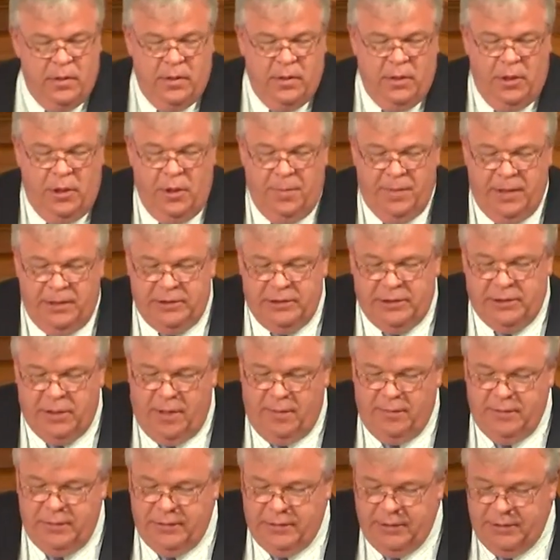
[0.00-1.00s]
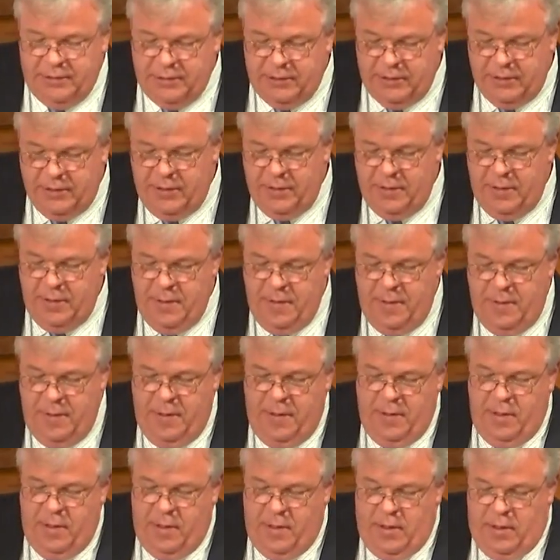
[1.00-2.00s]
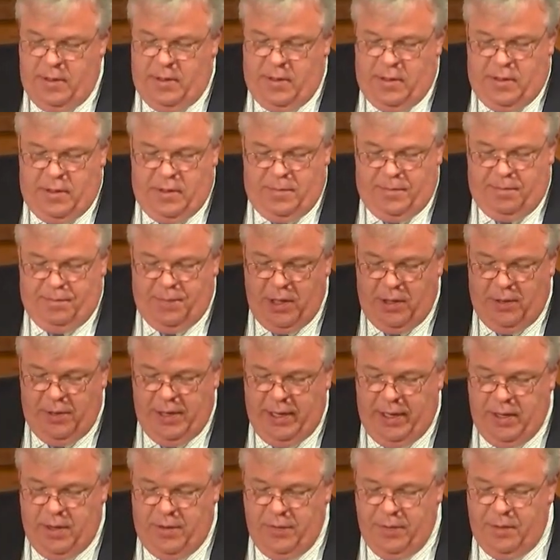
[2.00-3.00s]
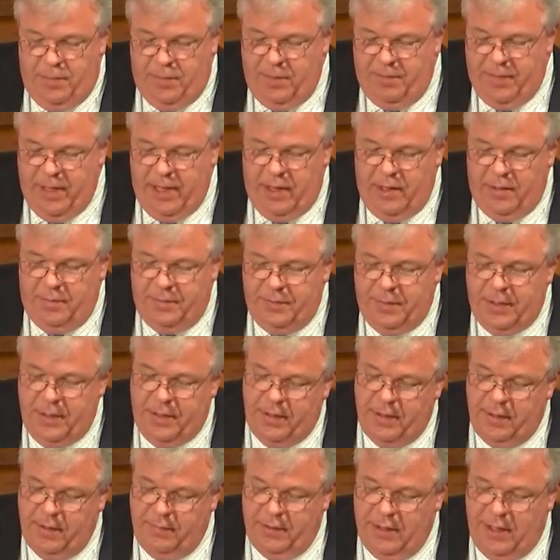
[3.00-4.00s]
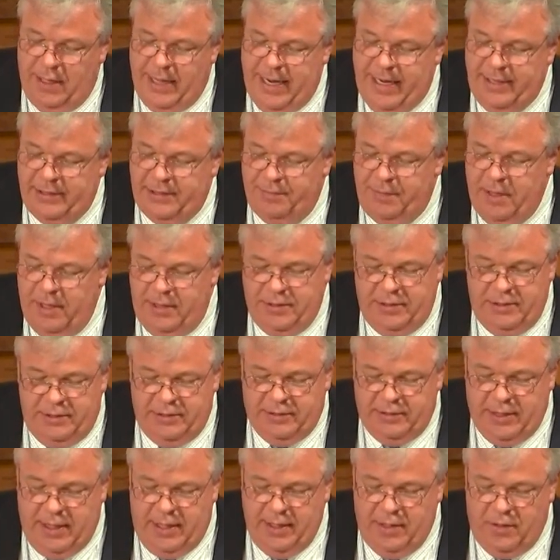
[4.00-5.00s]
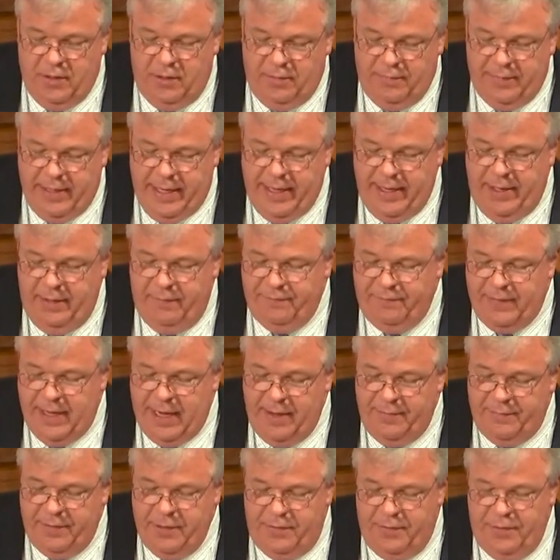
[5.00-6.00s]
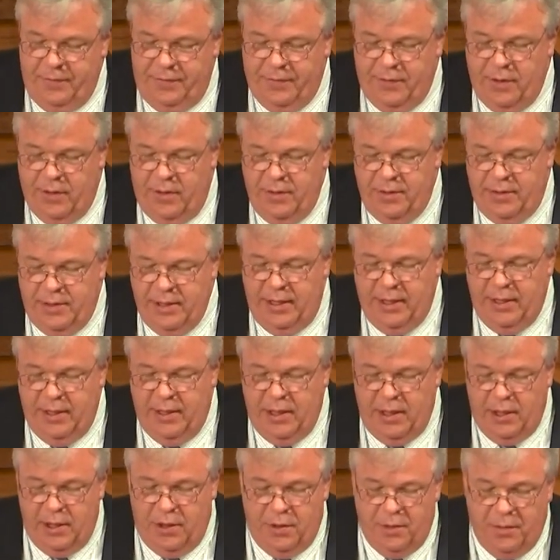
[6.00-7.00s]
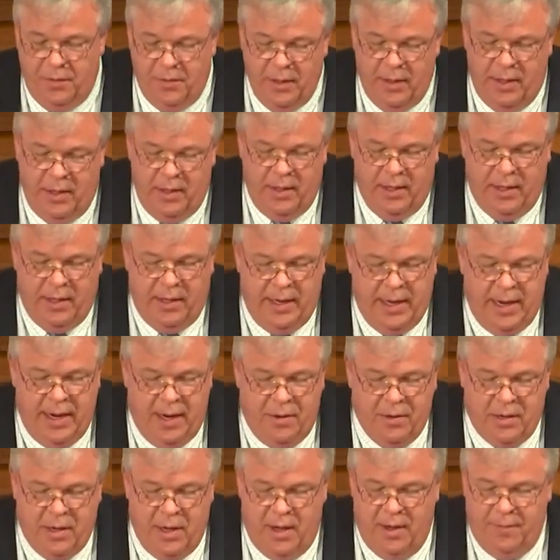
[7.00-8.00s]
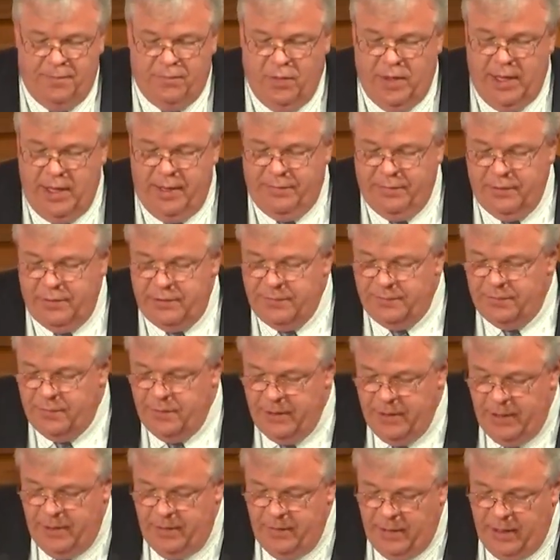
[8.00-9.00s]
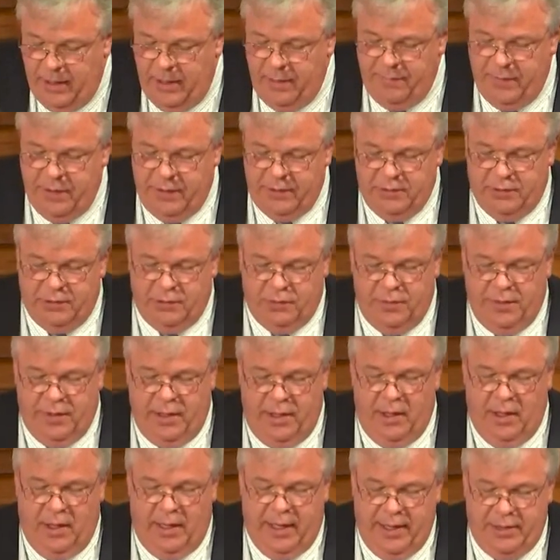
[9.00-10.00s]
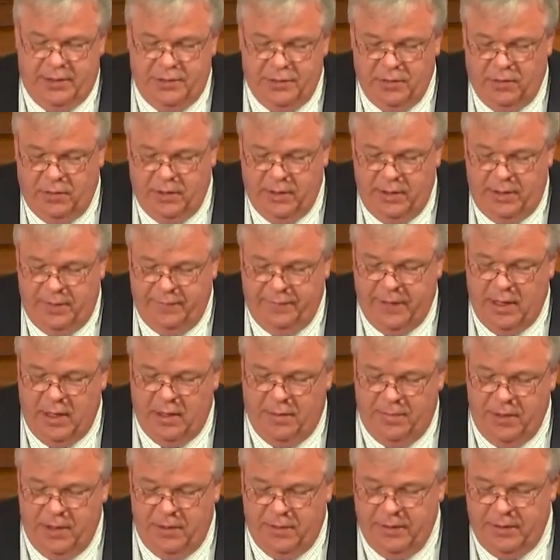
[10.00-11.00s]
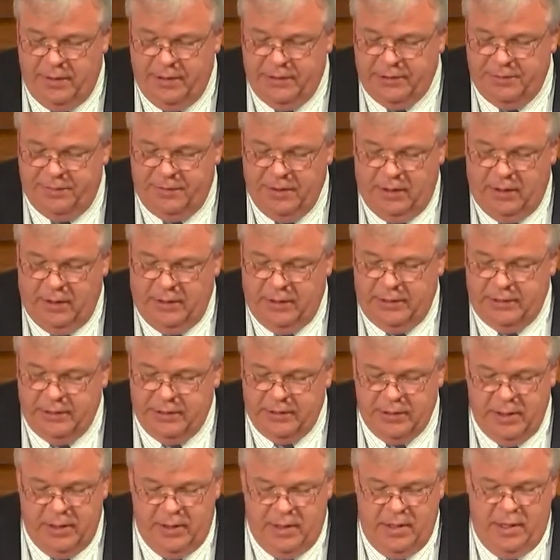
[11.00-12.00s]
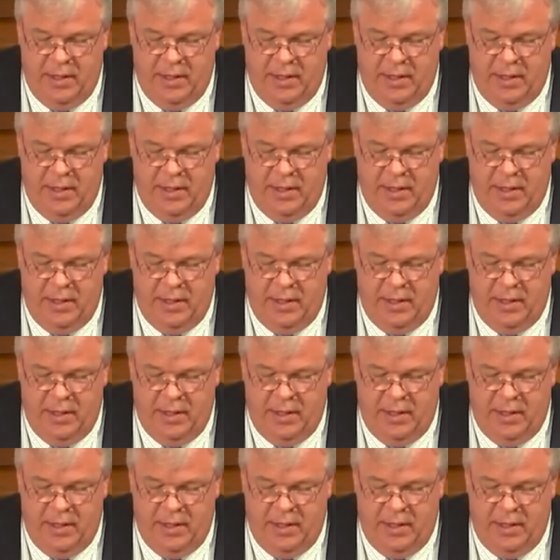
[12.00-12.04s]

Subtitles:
Human Services. Building on the momentum of the last budget cycle of adding 513 new now comp waivers for individuals with intellectual and developmental disabilities,